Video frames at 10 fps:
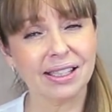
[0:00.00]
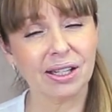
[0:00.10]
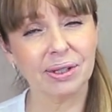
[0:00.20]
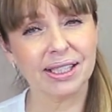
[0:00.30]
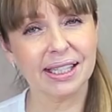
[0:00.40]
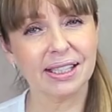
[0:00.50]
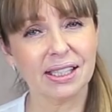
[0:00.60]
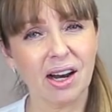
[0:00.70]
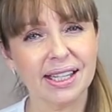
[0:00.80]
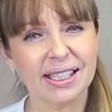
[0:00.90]
So it's
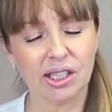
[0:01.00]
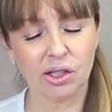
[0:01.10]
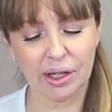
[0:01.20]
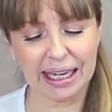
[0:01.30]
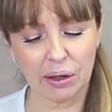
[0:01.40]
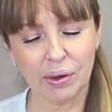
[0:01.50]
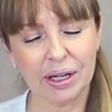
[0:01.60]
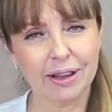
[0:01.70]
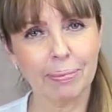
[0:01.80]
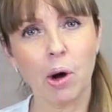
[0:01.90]
nice to sort of get rid
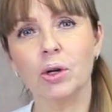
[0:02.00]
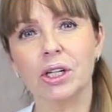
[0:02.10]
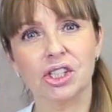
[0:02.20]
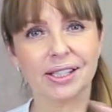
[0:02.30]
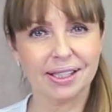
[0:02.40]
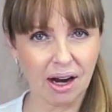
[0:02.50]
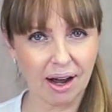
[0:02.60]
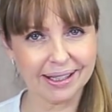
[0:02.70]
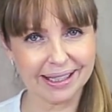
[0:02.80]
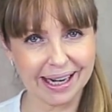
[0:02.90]
of the bulk and just
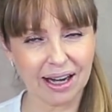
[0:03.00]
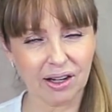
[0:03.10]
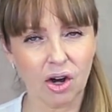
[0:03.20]
dice it out